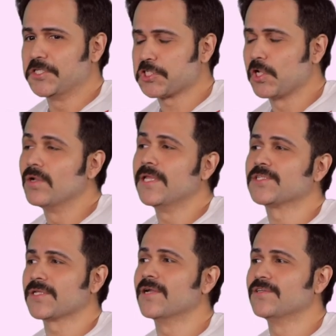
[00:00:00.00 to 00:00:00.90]
slowly
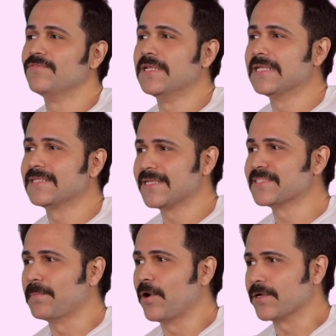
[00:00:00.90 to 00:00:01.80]
start revealing
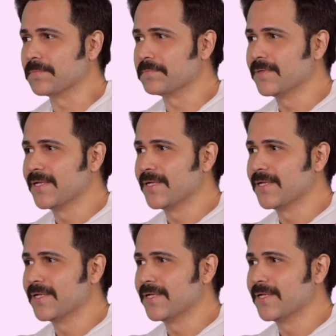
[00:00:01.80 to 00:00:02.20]
things about him